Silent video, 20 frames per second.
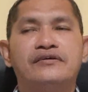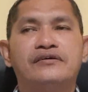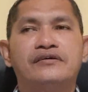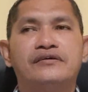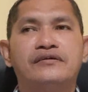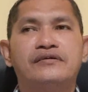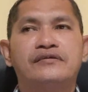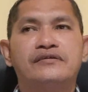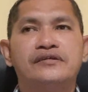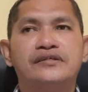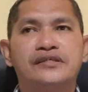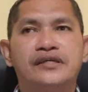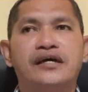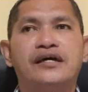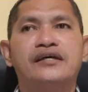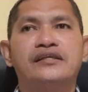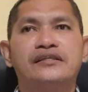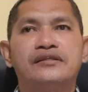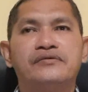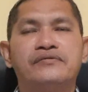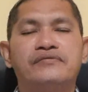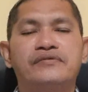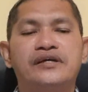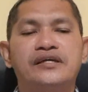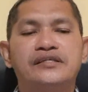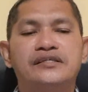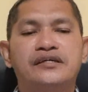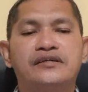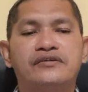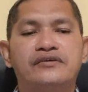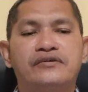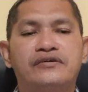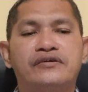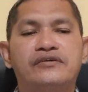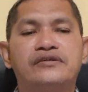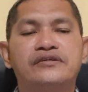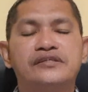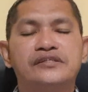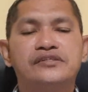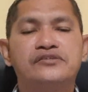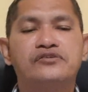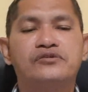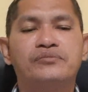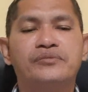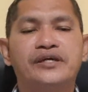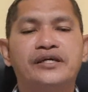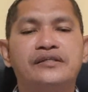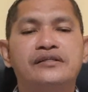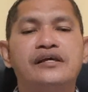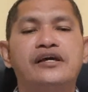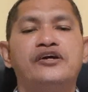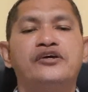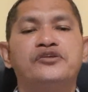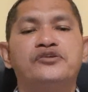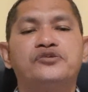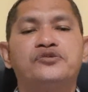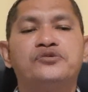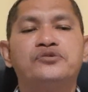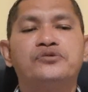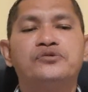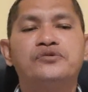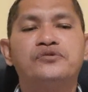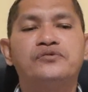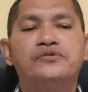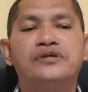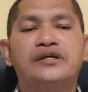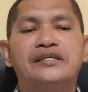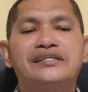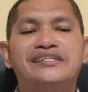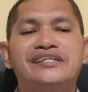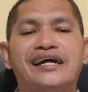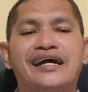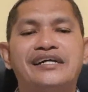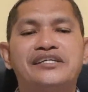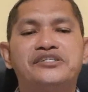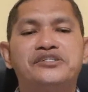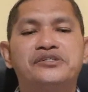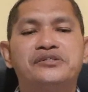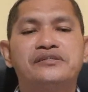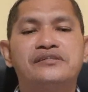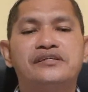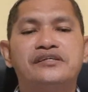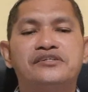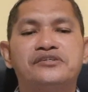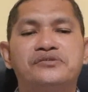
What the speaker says: or the ways and or instrument to judge the